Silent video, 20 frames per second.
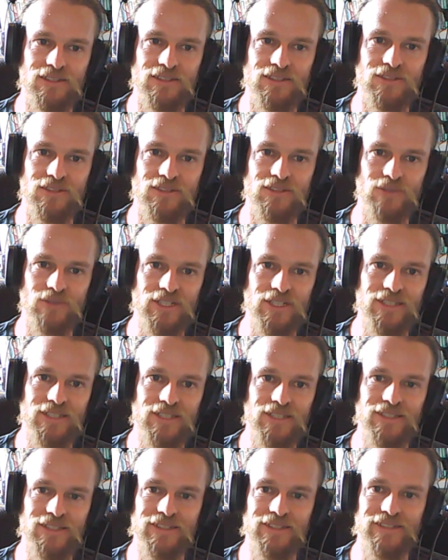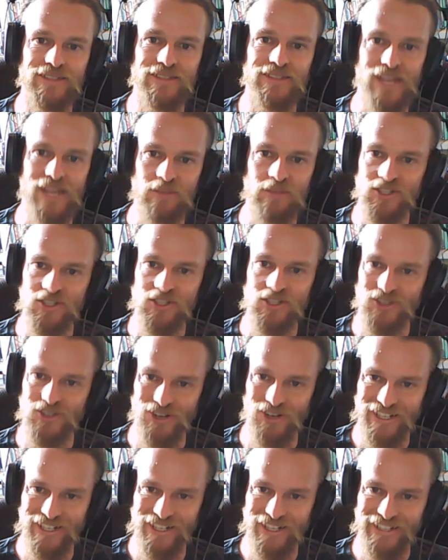3 damage.
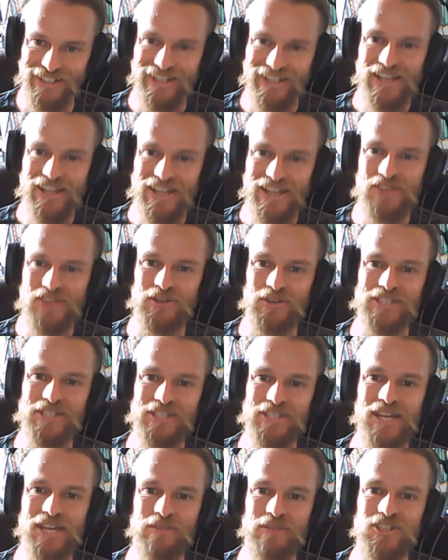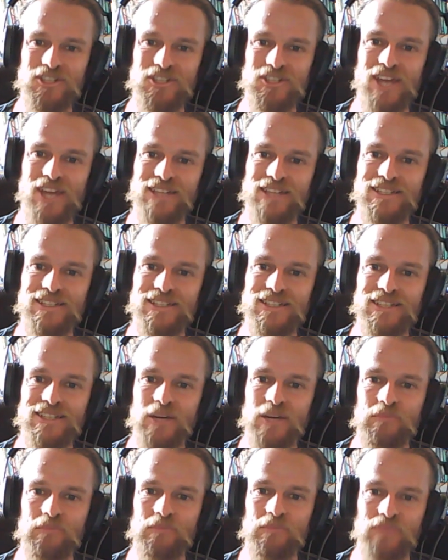Sorry, 3 damage, and he
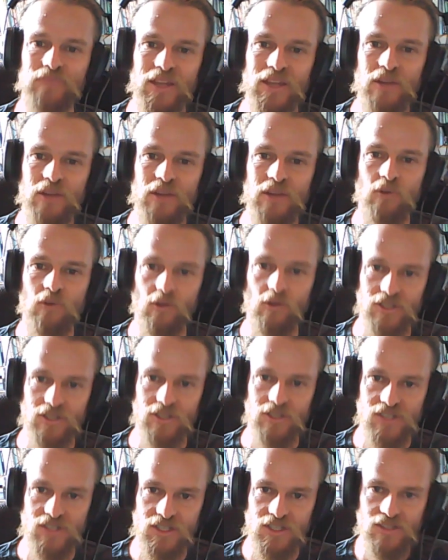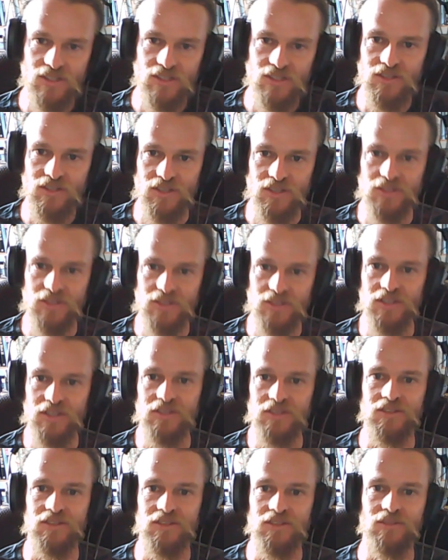rolled a
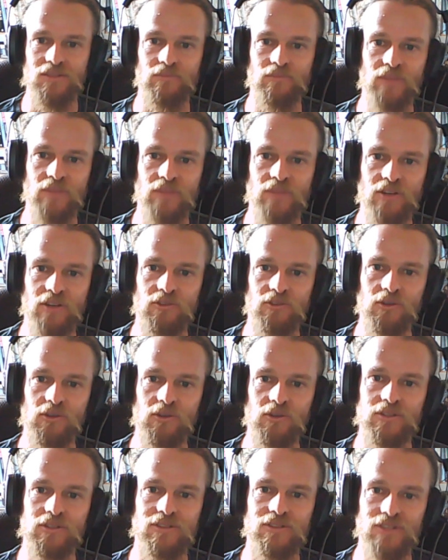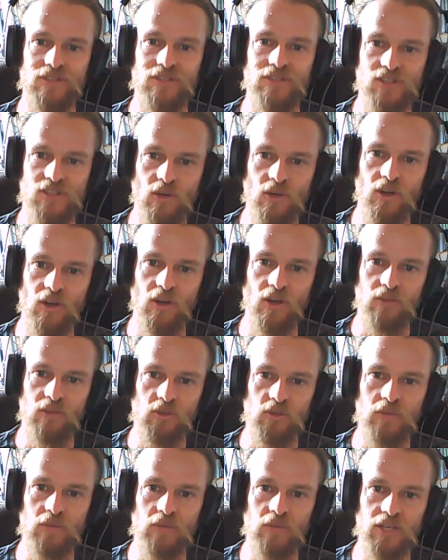666. And I thought, there's no other
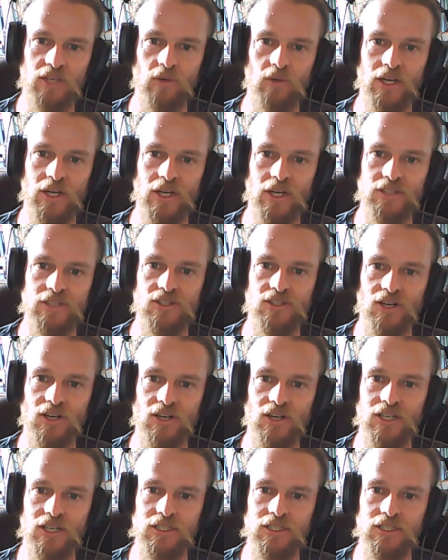more metal way to die